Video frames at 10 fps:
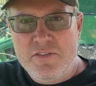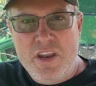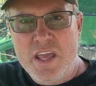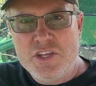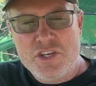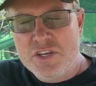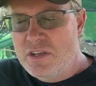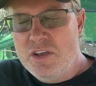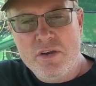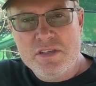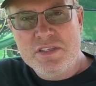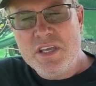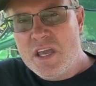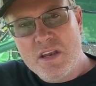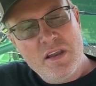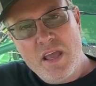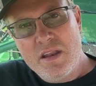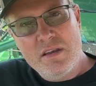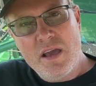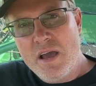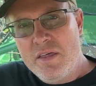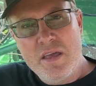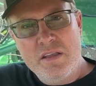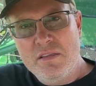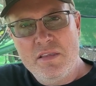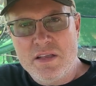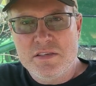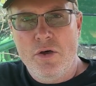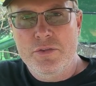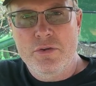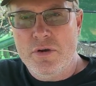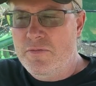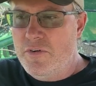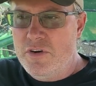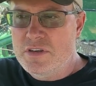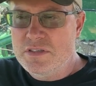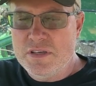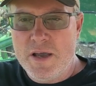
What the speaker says: of an inch. You could see it, and that's all it took for his